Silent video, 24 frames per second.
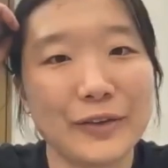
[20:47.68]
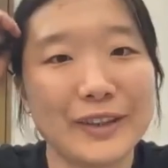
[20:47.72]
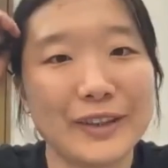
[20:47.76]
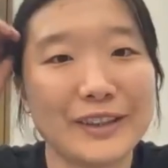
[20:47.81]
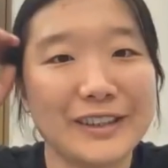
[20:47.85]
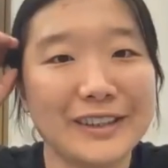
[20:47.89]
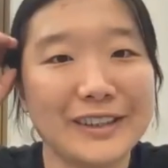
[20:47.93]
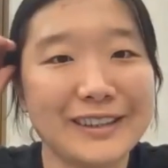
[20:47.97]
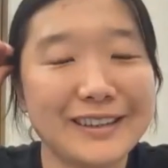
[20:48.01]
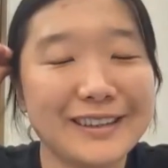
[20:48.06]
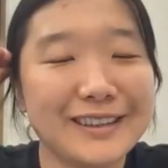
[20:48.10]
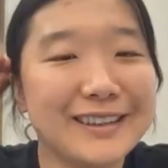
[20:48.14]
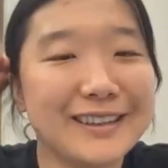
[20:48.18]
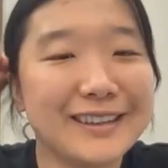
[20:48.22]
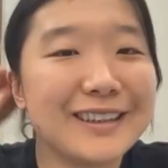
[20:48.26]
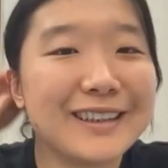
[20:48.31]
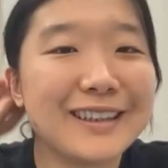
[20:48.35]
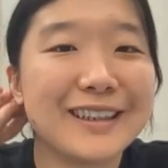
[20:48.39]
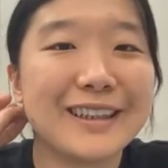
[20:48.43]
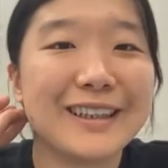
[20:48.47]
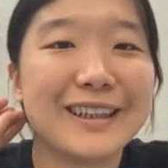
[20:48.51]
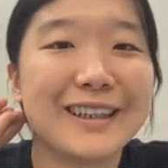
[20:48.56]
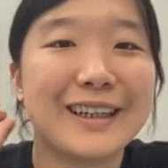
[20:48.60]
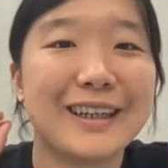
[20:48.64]
question.
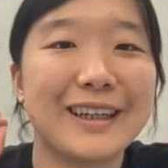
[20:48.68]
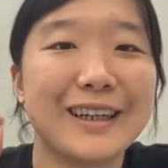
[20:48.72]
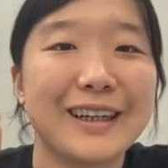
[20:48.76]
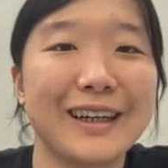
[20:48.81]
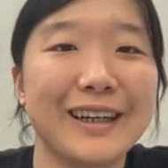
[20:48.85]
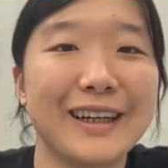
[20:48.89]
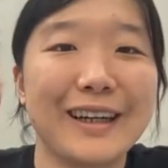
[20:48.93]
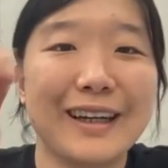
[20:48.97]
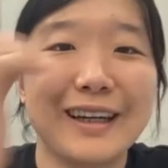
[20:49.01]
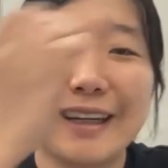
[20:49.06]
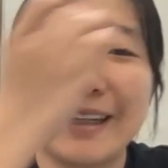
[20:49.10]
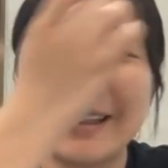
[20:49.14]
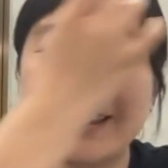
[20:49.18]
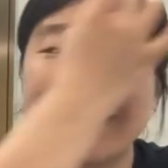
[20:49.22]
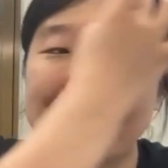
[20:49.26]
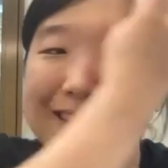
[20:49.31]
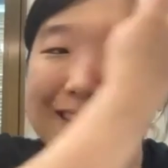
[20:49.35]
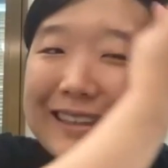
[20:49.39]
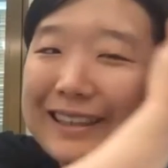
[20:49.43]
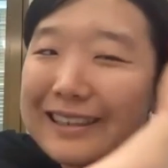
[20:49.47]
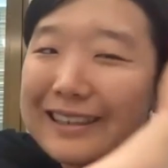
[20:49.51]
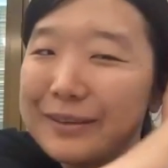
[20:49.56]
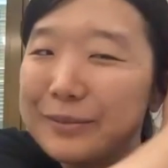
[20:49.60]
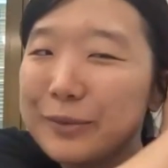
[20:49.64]
Yes, please. It's,
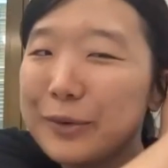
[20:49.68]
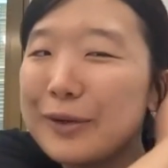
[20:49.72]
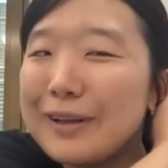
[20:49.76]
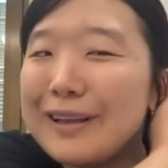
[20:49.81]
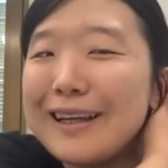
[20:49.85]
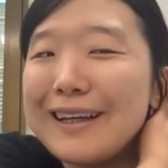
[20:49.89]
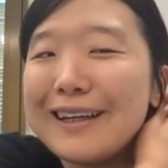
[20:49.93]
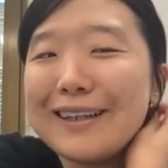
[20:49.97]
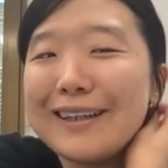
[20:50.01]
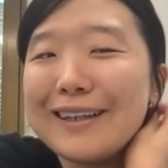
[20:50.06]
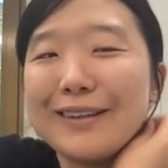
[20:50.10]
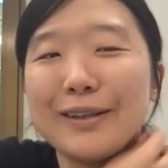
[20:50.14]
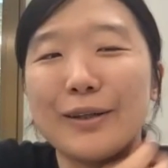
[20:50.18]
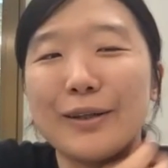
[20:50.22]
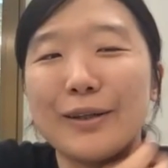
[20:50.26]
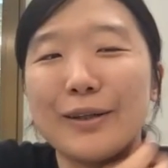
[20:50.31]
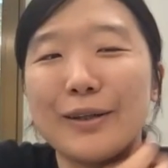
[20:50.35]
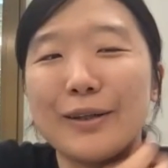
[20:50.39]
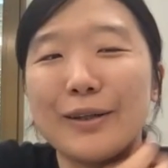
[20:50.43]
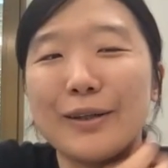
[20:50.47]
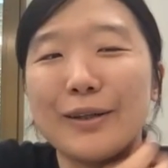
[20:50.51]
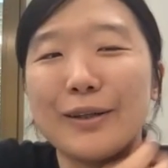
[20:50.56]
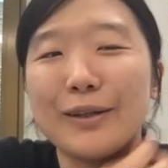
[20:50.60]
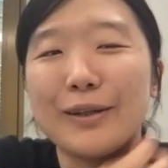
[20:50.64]
it's more like
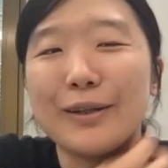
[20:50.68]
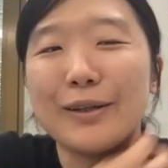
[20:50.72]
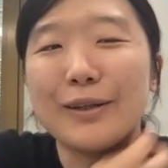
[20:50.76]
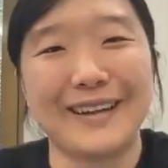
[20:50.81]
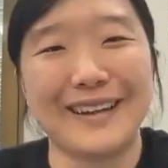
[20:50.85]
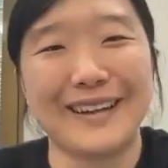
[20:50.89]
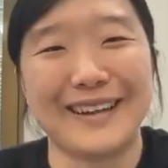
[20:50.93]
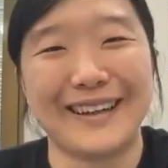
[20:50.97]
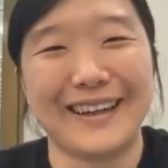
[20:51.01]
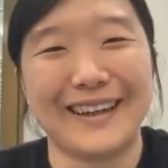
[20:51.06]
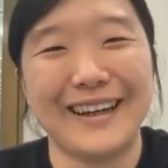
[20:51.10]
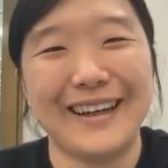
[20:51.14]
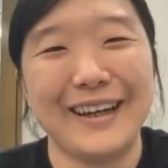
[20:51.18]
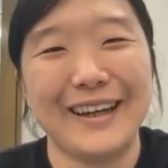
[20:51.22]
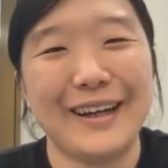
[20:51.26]
an